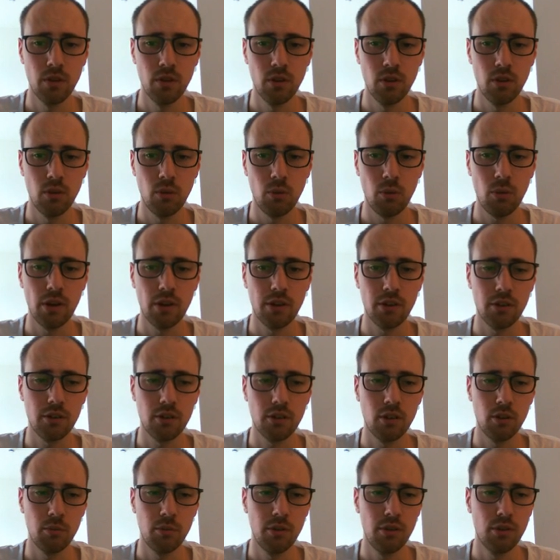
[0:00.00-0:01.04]
why that's
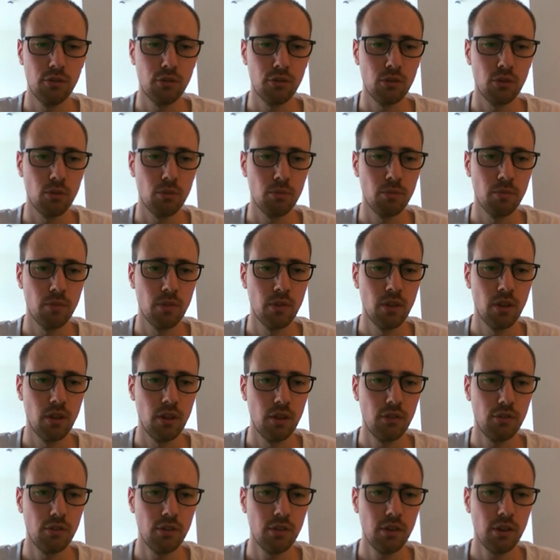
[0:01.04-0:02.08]
going to be difficult.
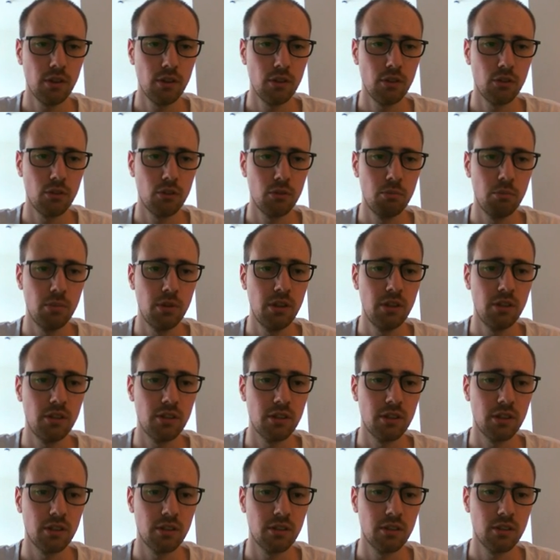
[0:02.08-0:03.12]
If the knight goes to
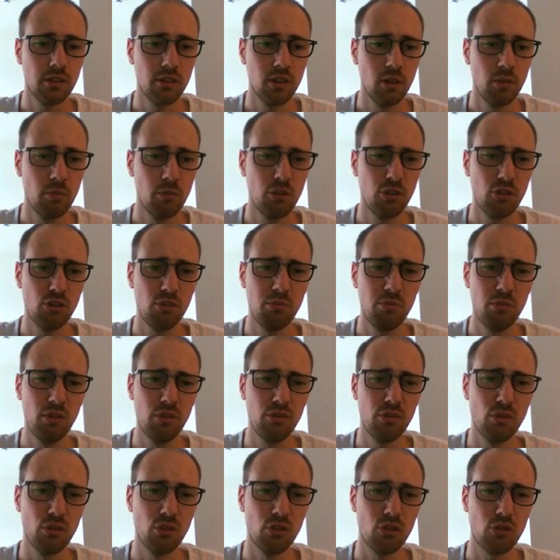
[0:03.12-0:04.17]
b6, bishop
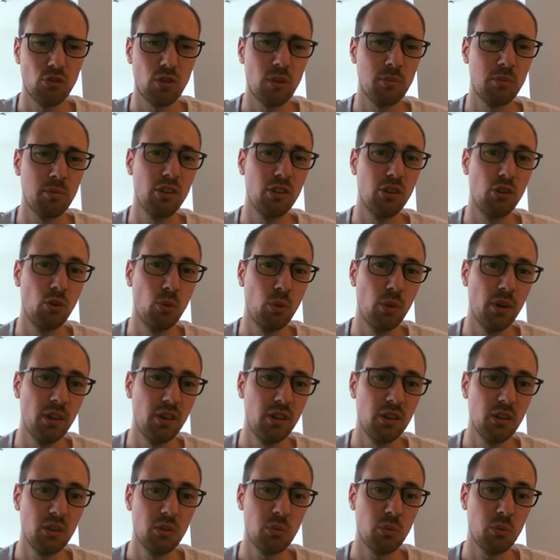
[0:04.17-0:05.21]
b4 is trapping the
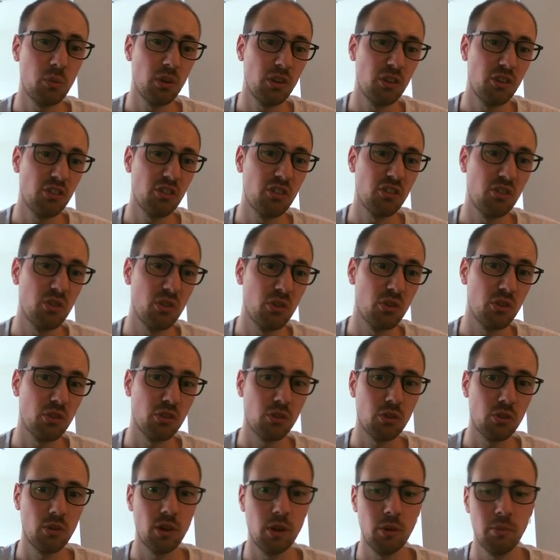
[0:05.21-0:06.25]
queen, which hurts
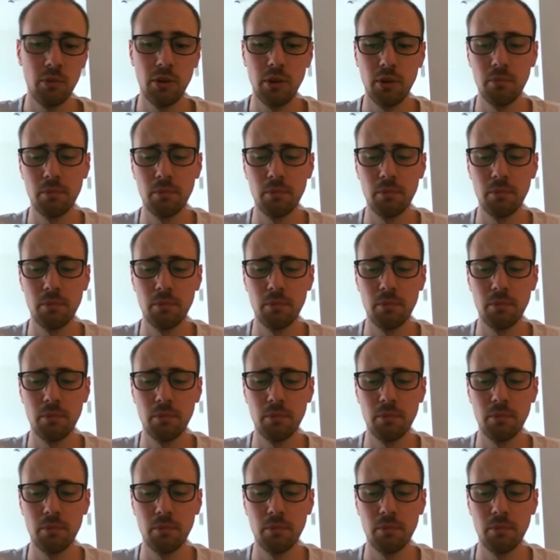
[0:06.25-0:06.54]
quite a bit.